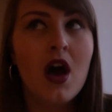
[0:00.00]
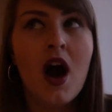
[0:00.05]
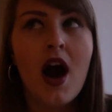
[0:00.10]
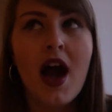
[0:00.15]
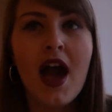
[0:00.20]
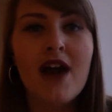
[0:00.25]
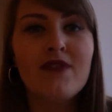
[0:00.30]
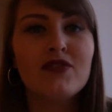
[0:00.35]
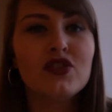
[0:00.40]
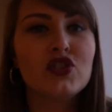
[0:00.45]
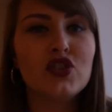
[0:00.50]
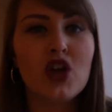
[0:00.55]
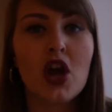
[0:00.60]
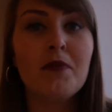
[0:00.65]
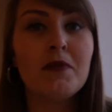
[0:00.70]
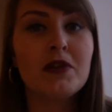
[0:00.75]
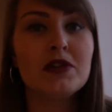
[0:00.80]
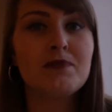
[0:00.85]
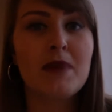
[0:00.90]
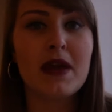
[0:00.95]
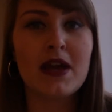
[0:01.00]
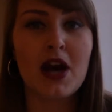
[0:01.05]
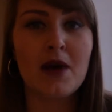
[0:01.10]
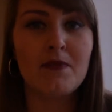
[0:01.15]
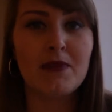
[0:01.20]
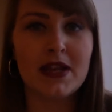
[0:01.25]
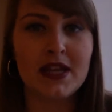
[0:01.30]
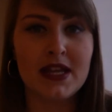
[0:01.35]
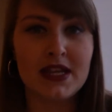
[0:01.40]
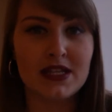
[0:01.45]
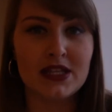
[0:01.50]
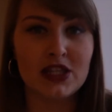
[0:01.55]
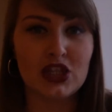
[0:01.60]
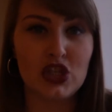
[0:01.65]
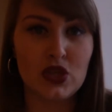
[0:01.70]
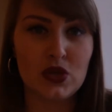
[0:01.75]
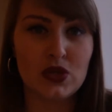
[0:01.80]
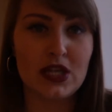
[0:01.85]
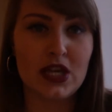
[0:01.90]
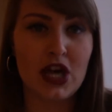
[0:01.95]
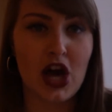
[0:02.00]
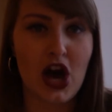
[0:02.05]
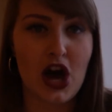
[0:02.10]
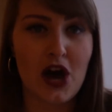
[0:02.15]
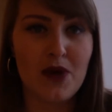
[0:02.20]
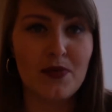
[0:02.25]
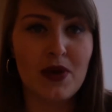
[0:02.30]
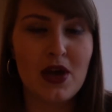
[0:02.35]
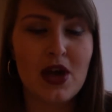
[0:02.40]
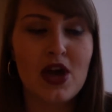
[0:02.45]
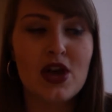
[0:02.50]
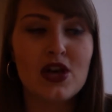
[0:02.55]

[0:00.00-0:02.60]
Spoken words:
I have so much makeup that needs using up,